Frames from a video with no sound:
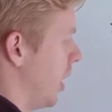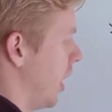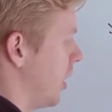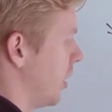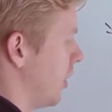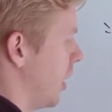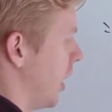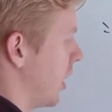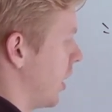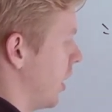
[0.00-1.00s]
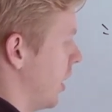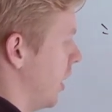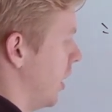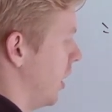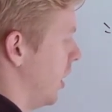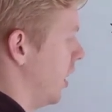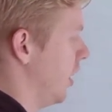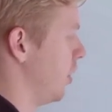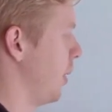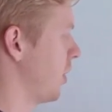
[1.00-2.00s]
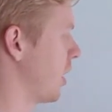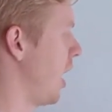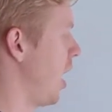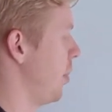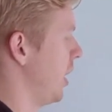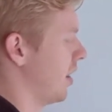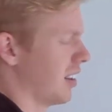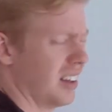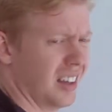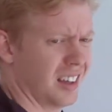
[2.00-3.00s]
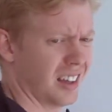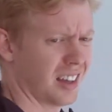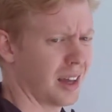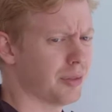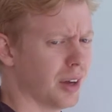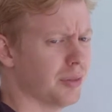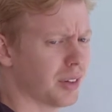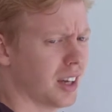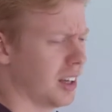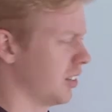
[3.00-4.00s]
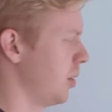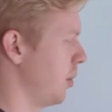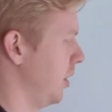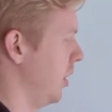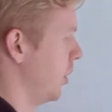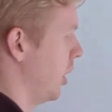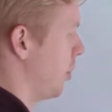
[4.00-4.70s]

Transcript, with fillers: I think you'd say like, this makes a comment. I'm, I'm forgetting some of my SQL here,